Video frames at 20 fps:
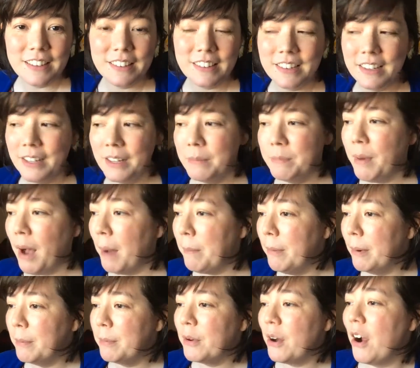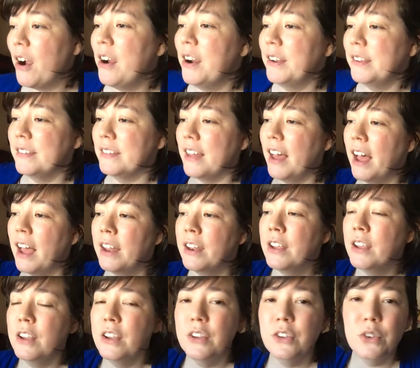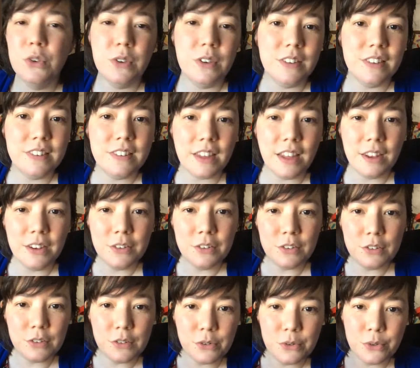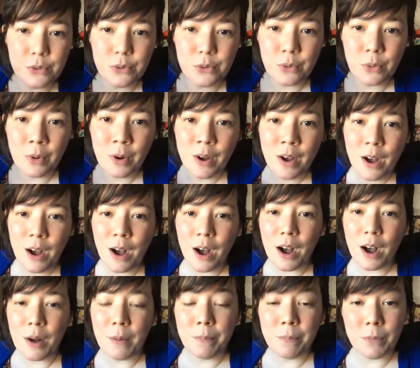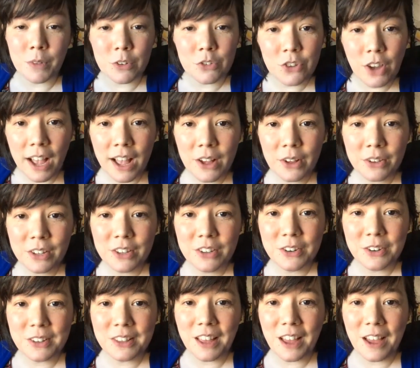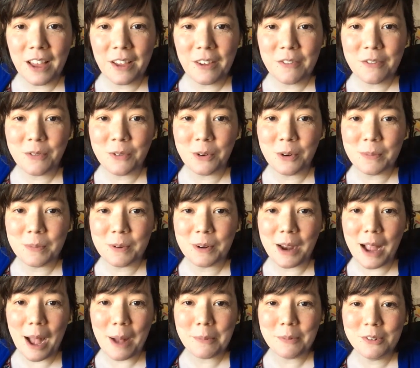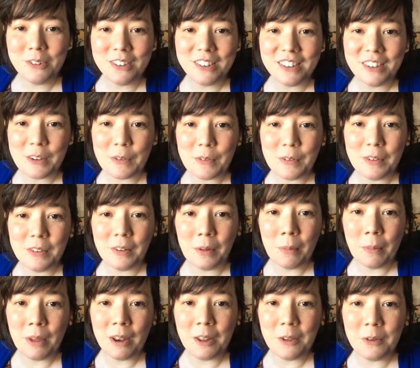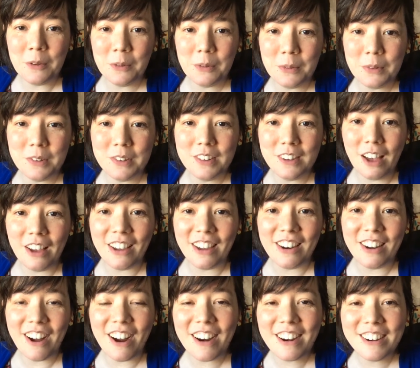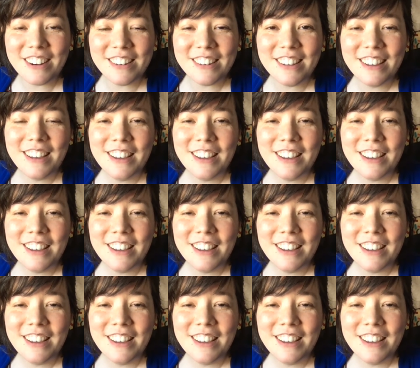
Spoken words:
Silly pop-up cards that you could send to a child in your life, or perhaps just give to somebody who's young at heart.